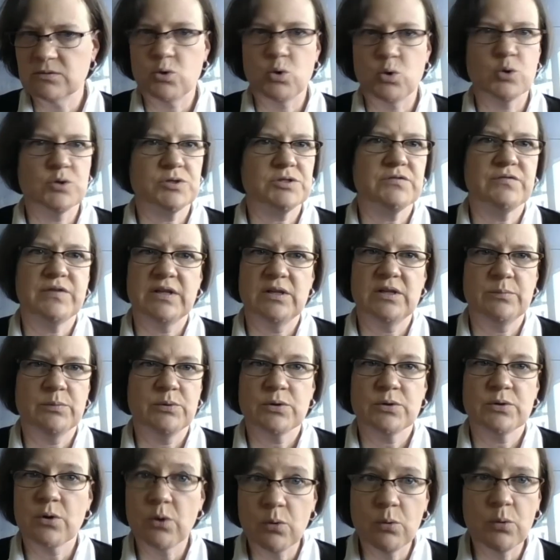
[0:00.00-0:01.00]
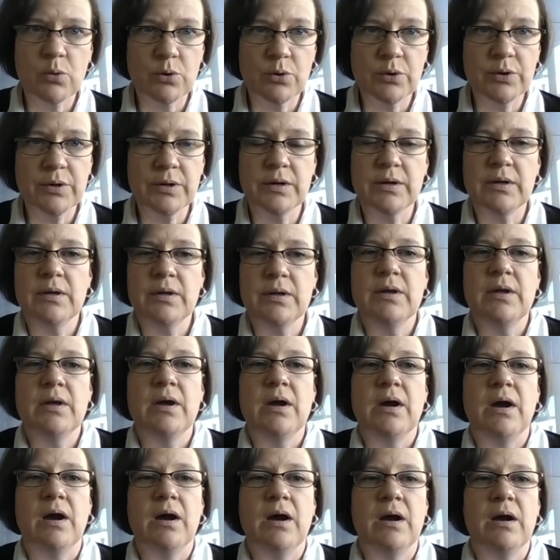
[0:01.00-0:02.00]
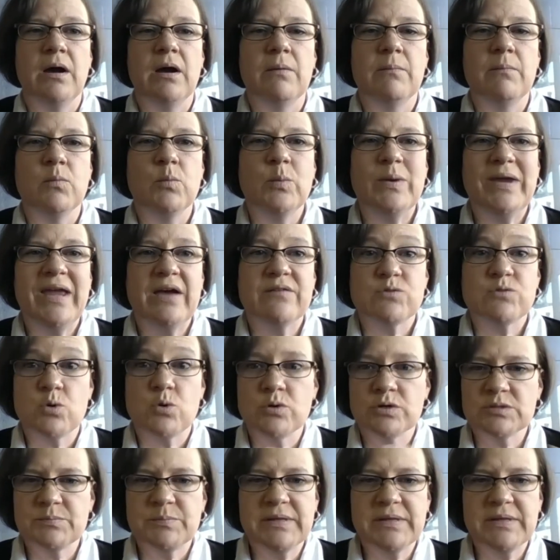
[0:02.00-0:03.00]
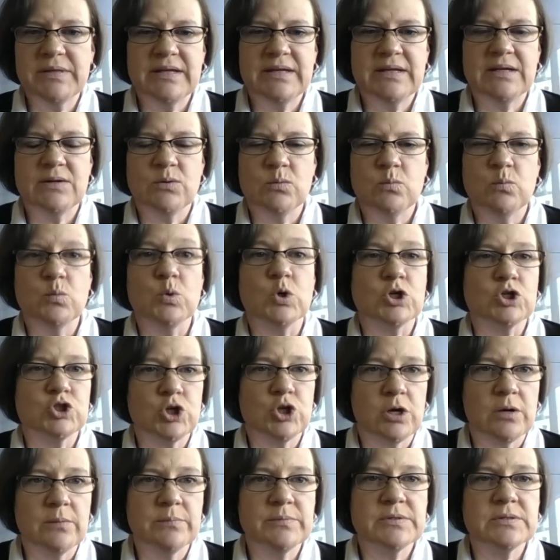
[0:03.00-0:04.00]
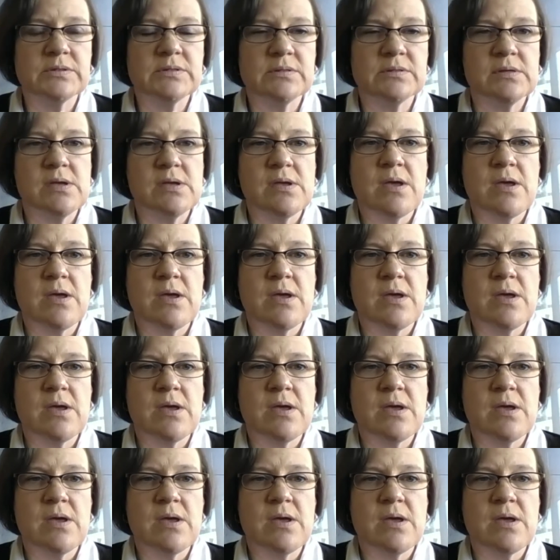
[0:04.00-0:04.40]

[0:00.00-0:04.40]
course developer cohort. Um, we have course planning workshops